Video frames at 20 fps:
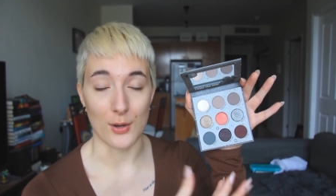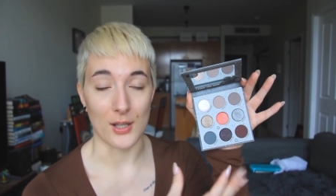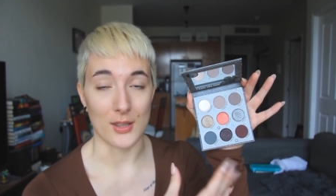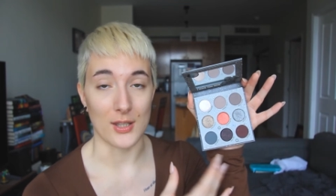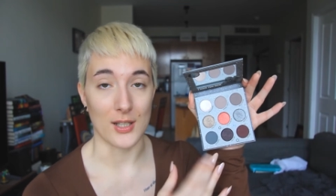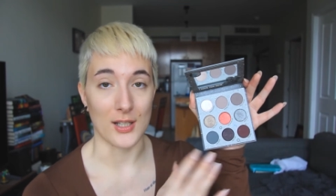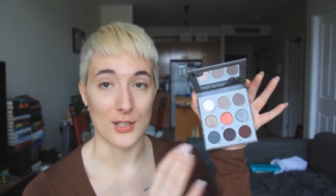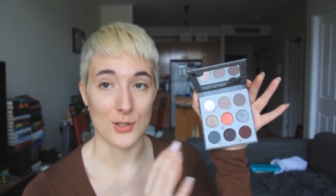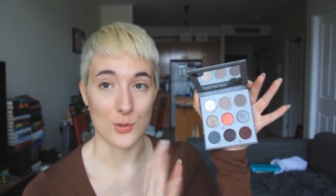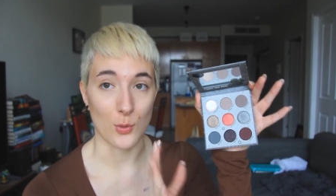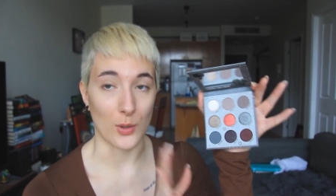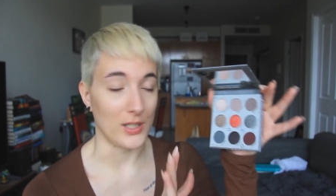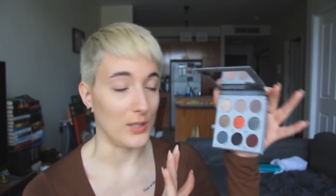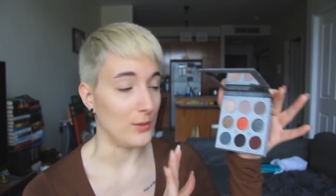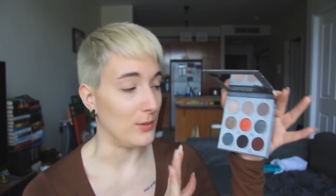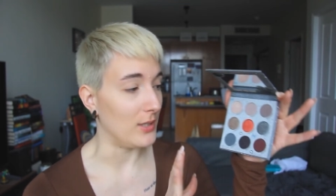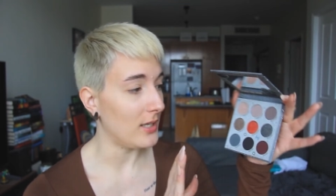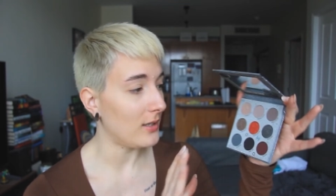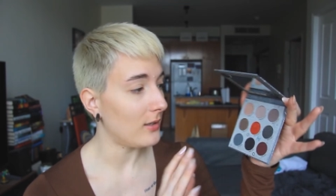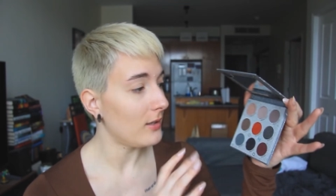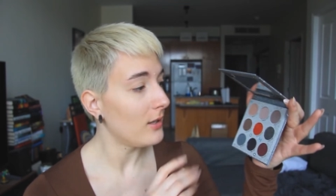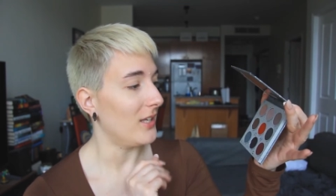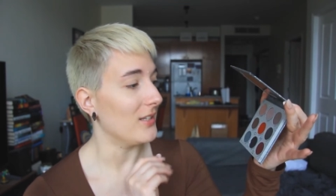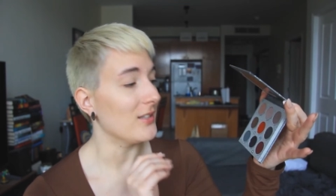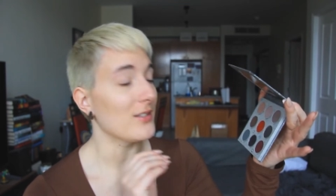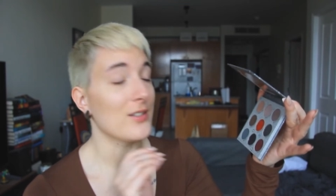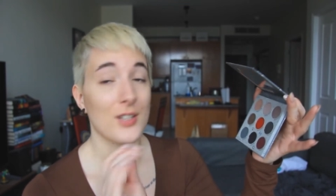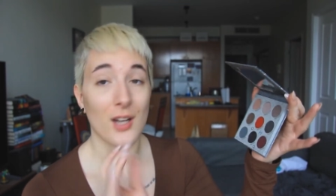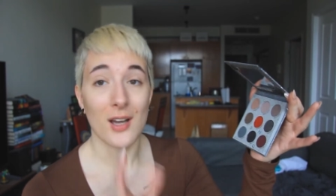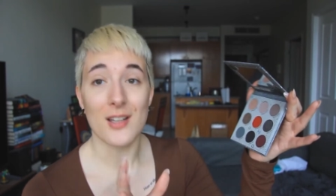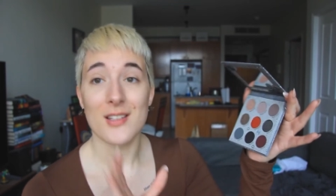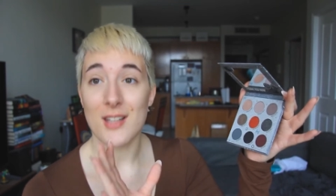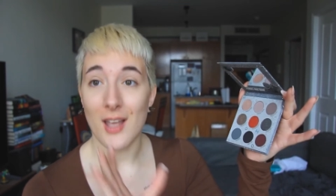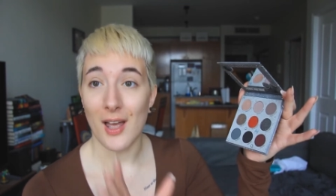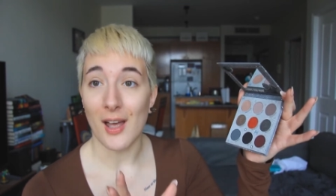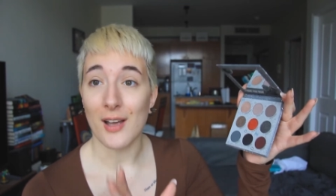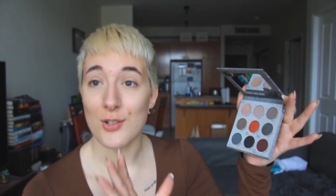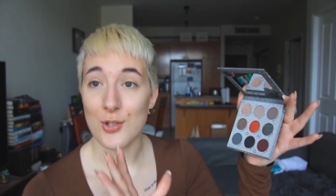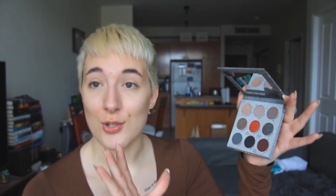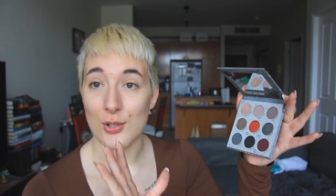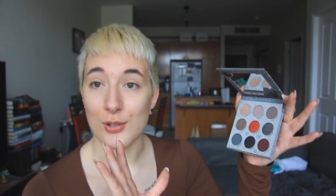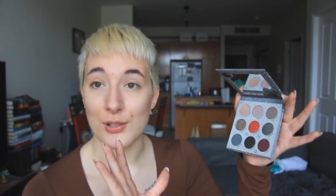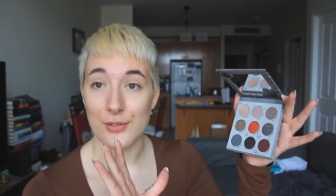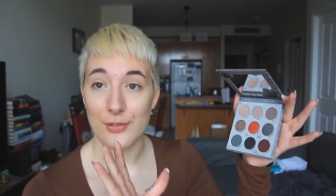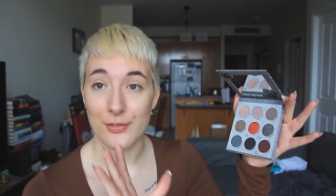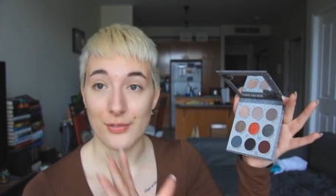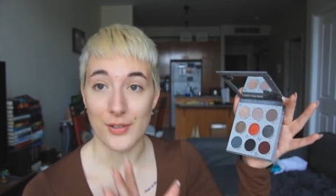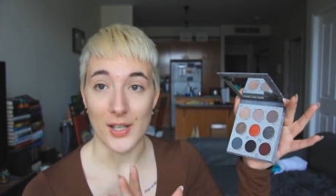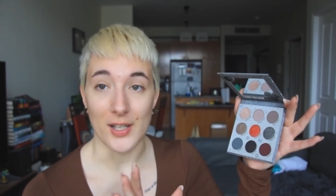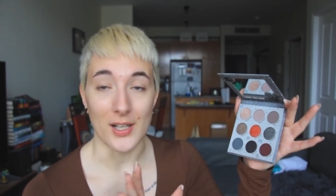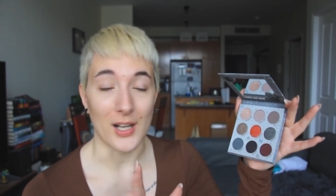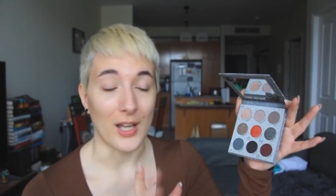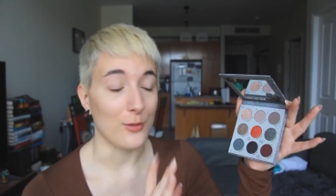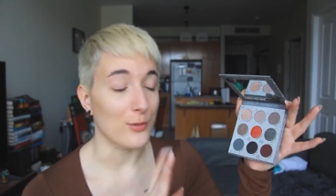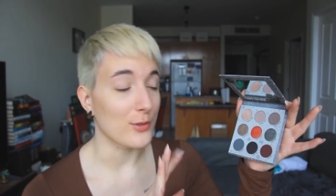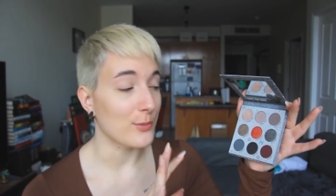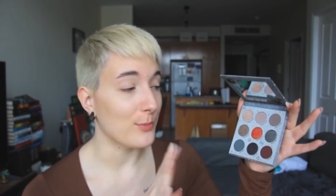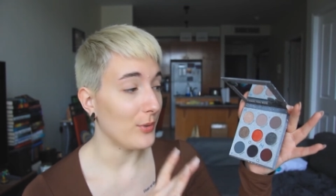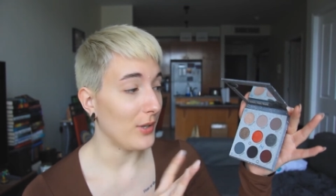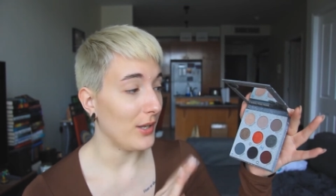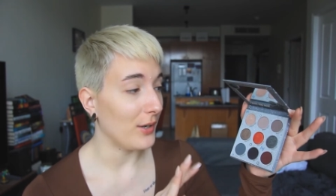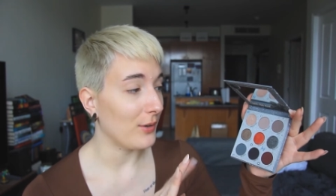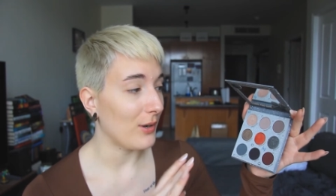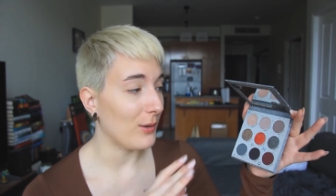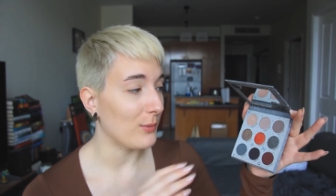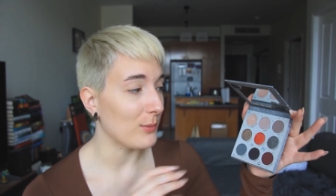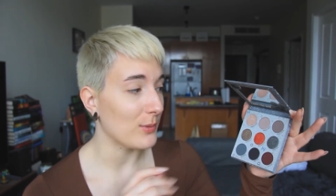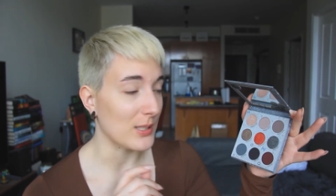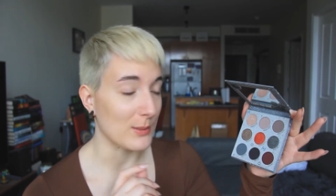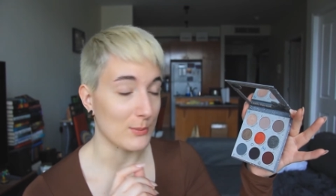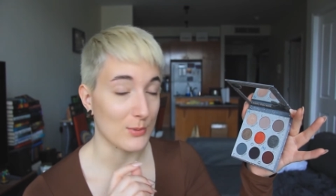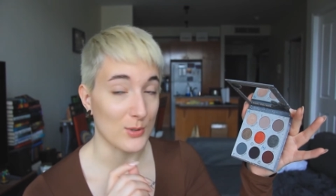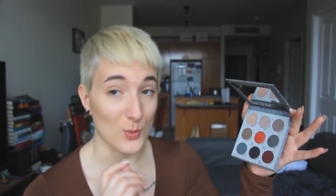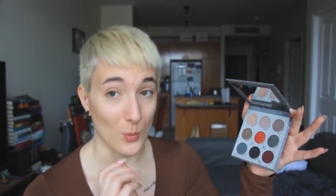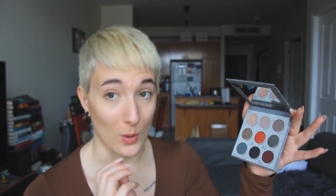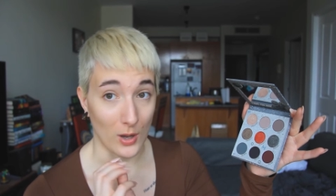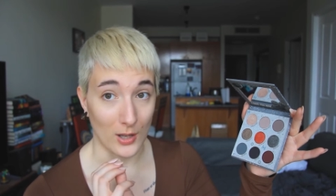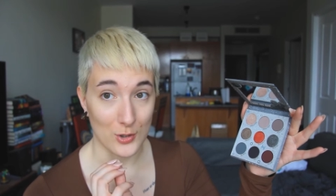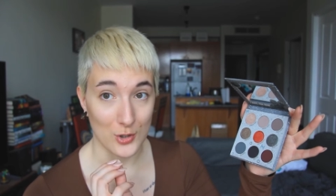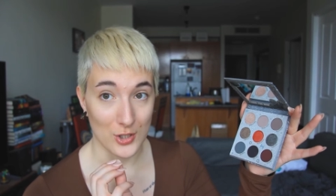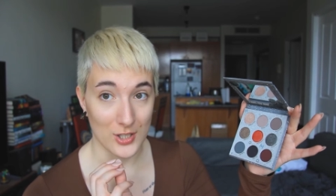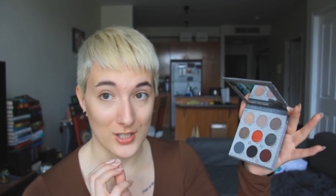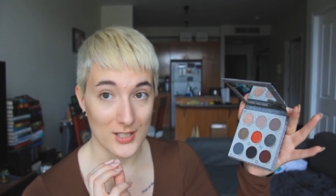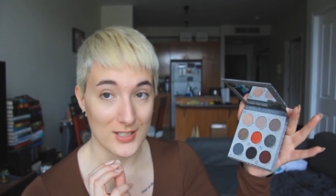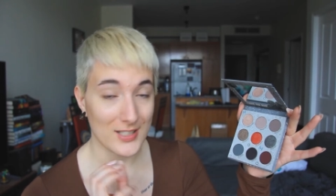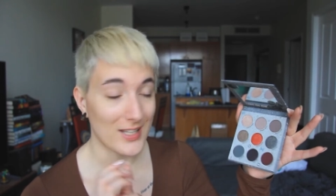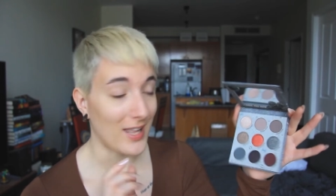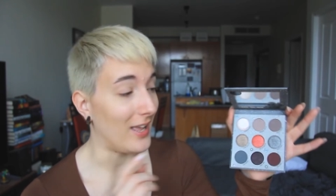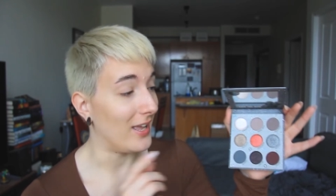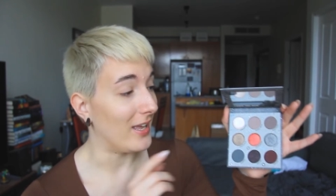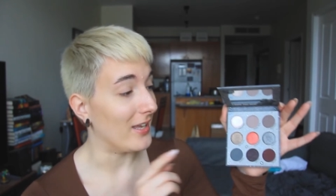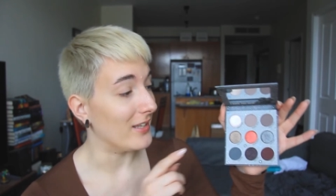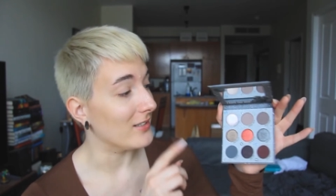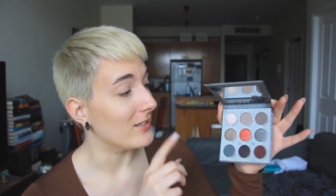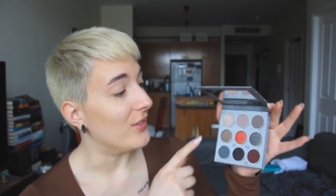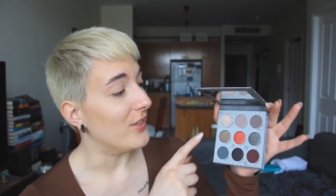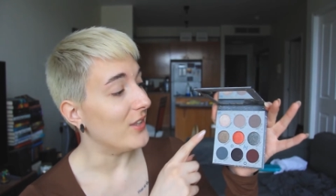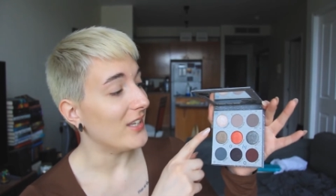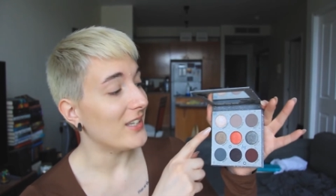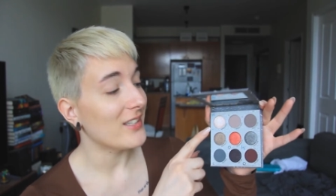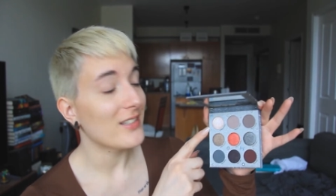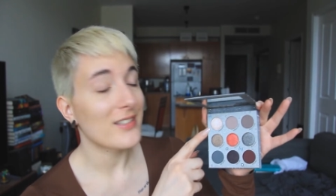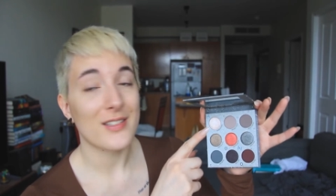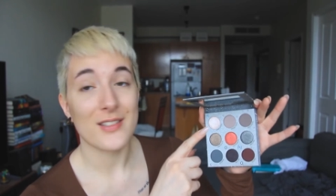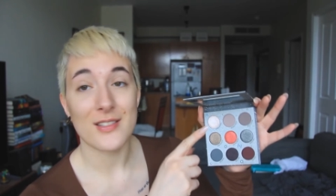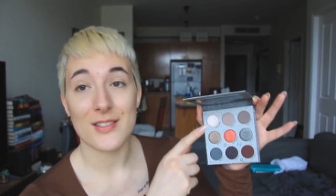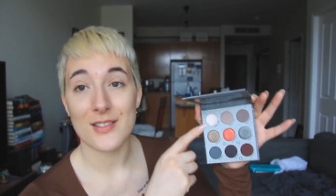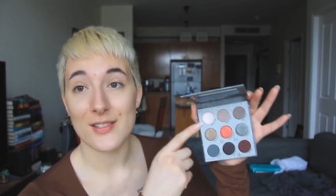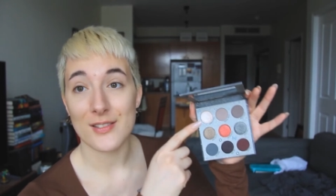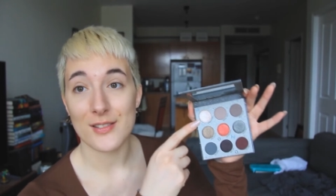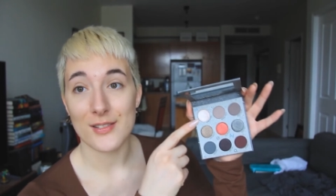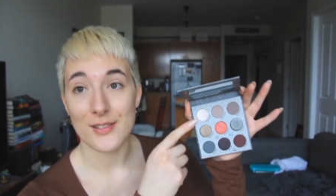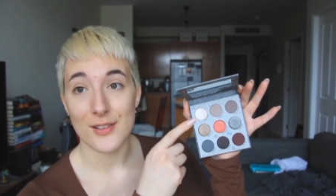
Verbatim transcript: I think it's quite unique and does actually fit. I was playing around with some swatches and this,